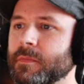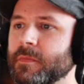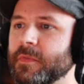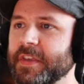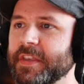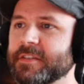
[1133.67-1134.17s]

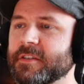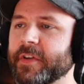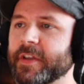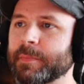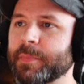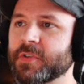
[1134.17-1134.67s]
these
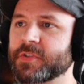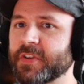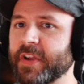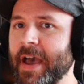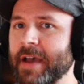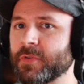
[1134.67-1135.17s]
developers
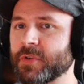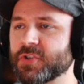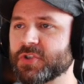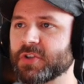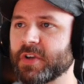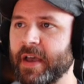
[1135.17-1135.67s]
on
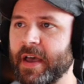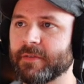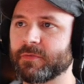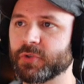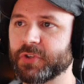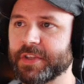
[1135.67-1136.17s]
average
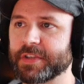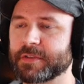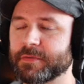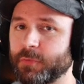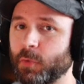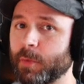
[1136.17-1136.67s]
have
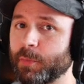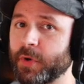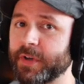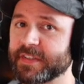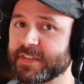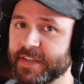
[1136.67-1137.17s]
released
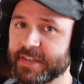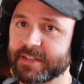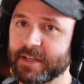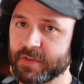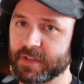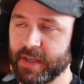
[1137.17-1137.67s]

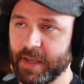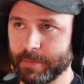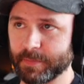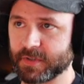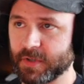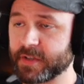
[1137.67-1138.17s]
4.67
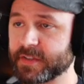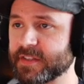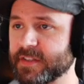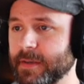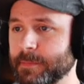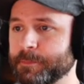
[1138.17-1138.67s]
games on
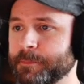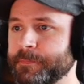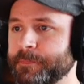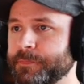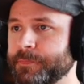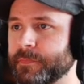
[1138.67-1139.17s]
Steam.
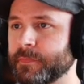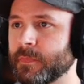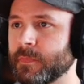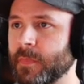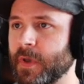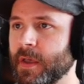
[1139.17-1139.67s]

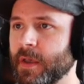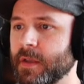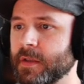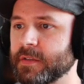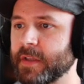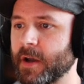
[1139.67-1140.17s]

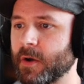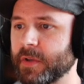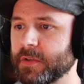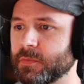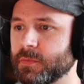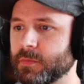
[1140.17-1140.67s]

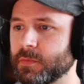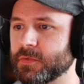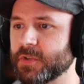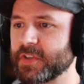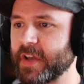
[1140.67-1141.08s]
Now, just